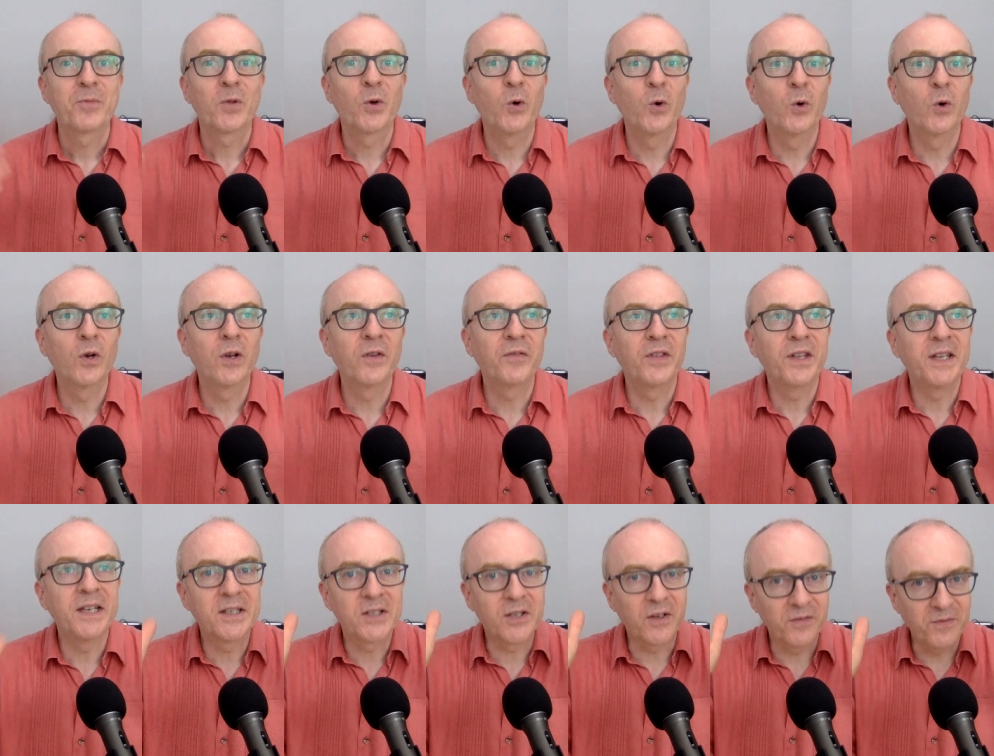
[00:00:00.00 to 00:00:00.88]
All of
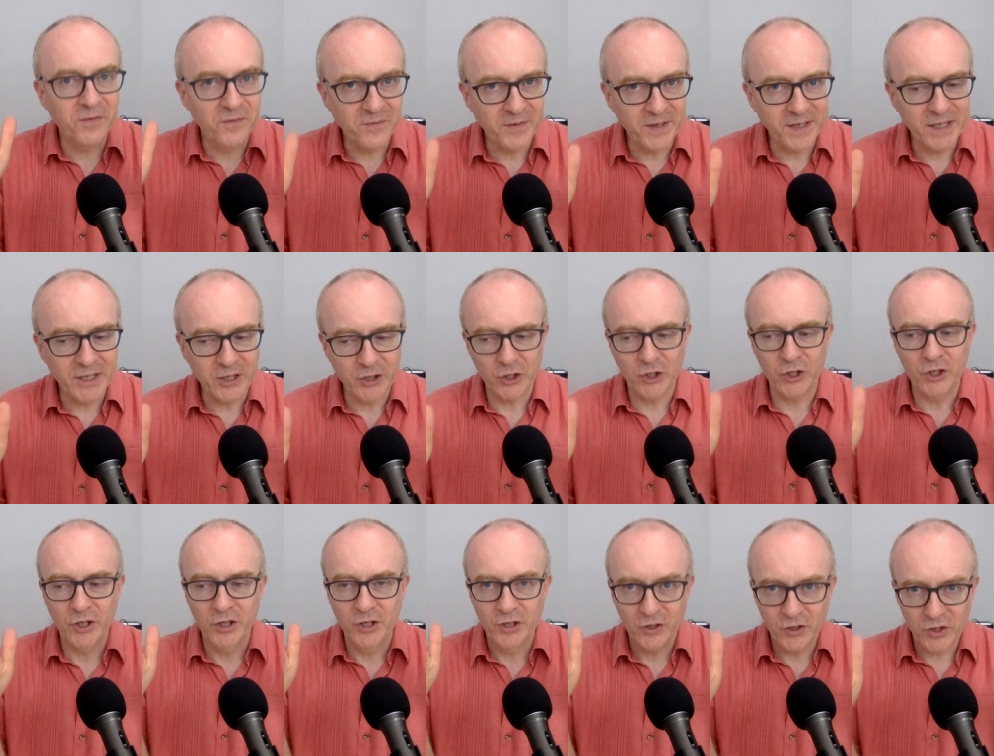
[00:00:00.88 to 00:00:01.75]
these are
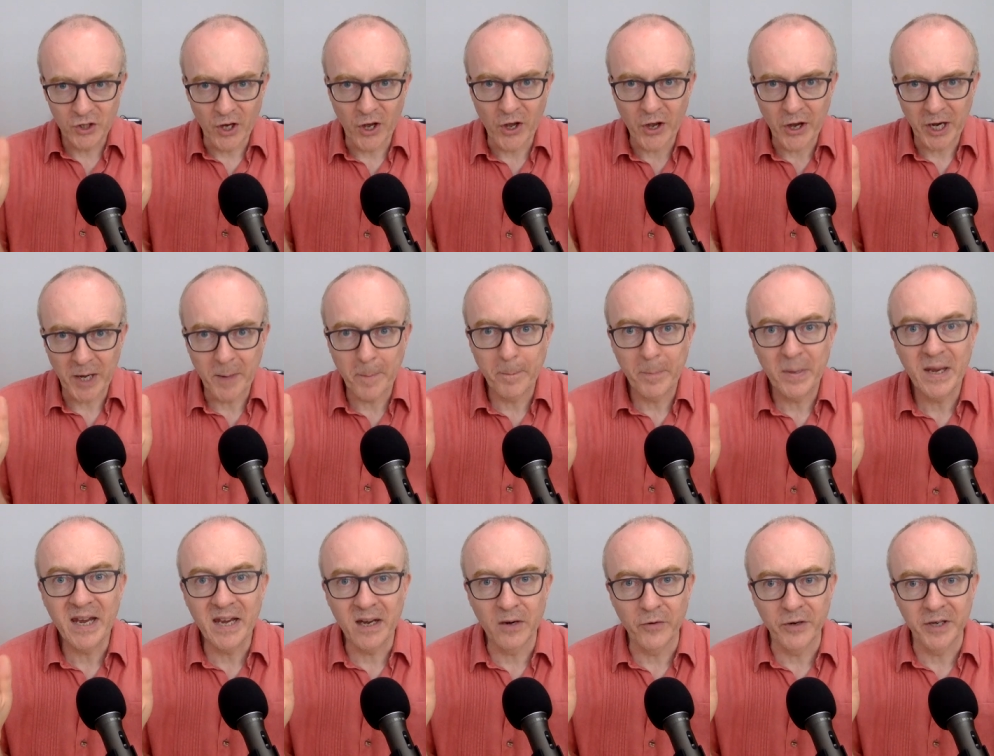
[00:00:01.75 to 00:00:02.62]
finished time
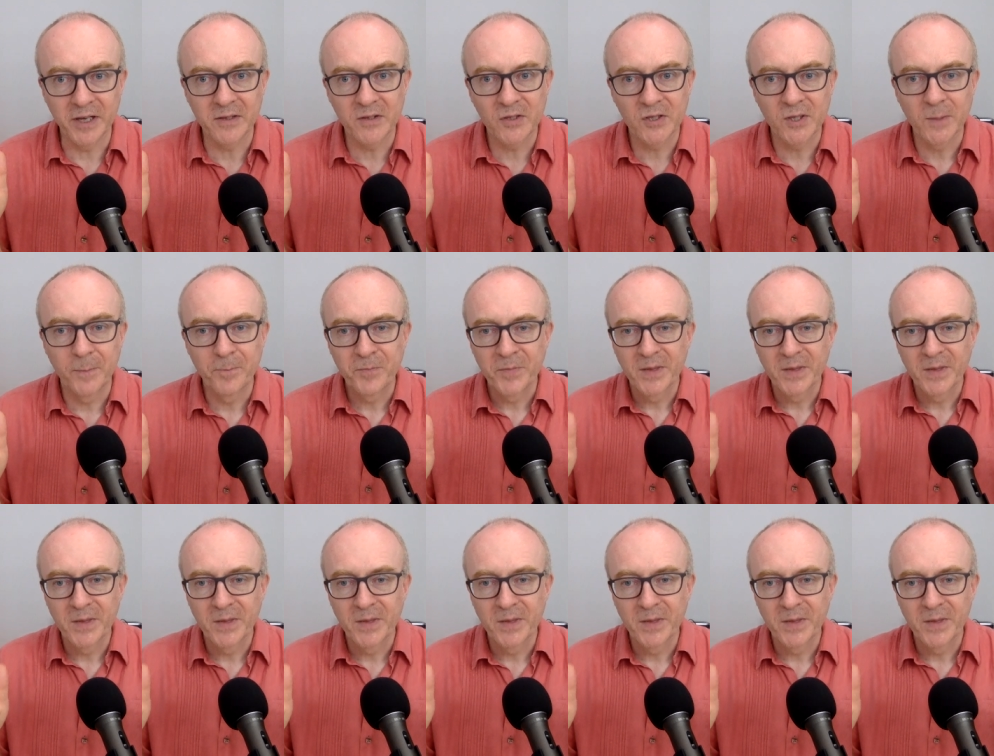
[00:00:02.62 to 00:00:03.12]
periods.